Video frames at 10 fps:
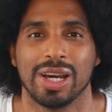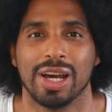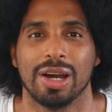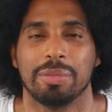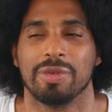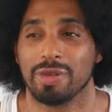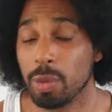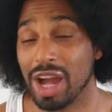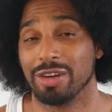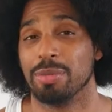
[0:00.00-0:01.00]

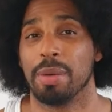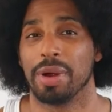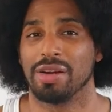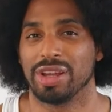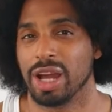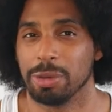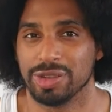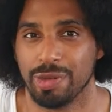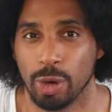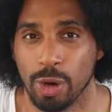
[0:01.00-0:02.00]
From what I can remember, I think I
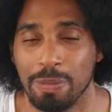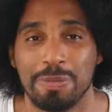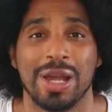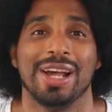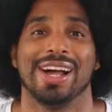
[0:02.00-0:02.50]
was 4.